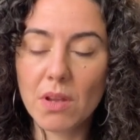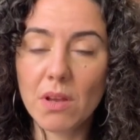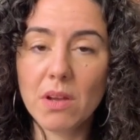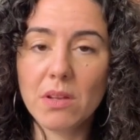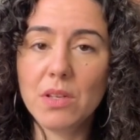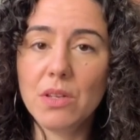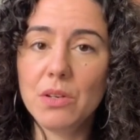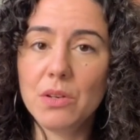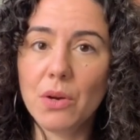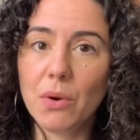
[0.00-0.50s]

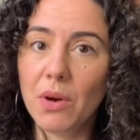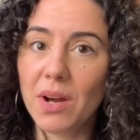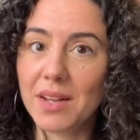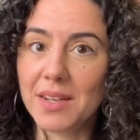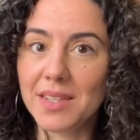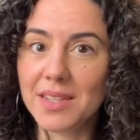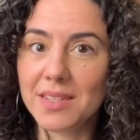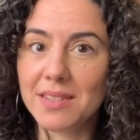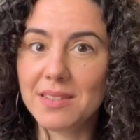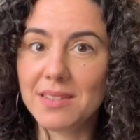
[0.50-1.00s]
you know,
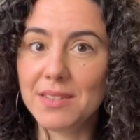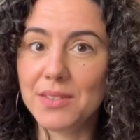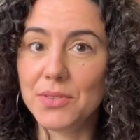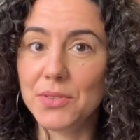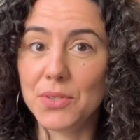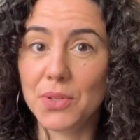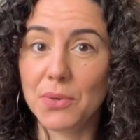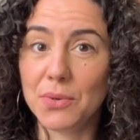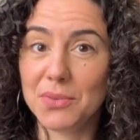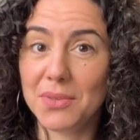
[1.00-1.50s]
honey, you
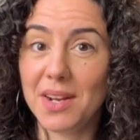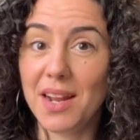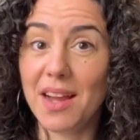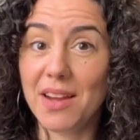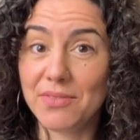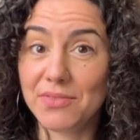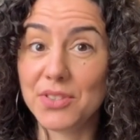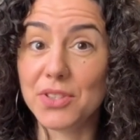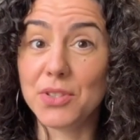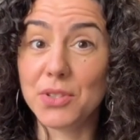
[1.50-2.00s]
don't
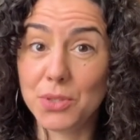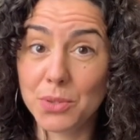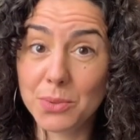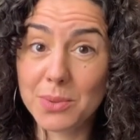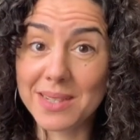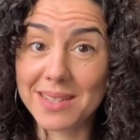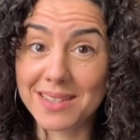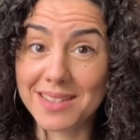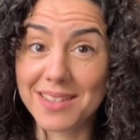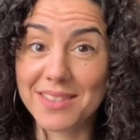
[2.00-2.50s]
have to do
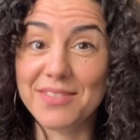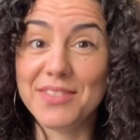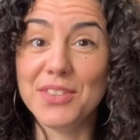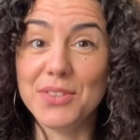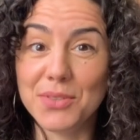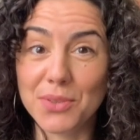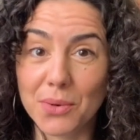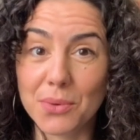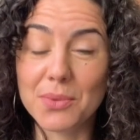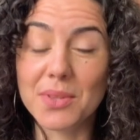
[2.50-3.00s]
it if you
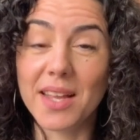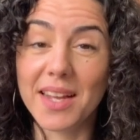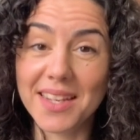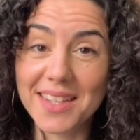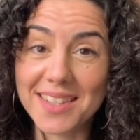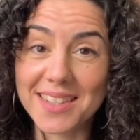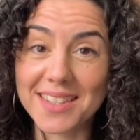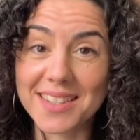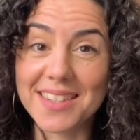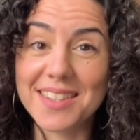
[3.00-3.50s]
don't
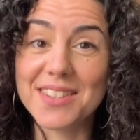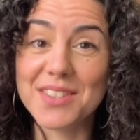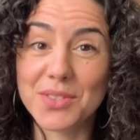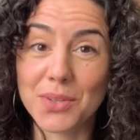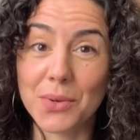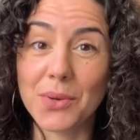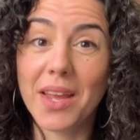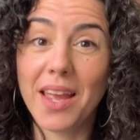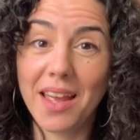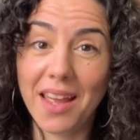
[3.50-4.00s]
like it, it's
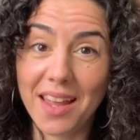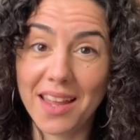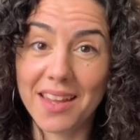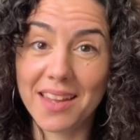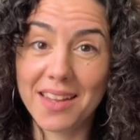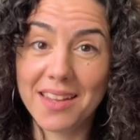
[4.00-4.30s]
okay.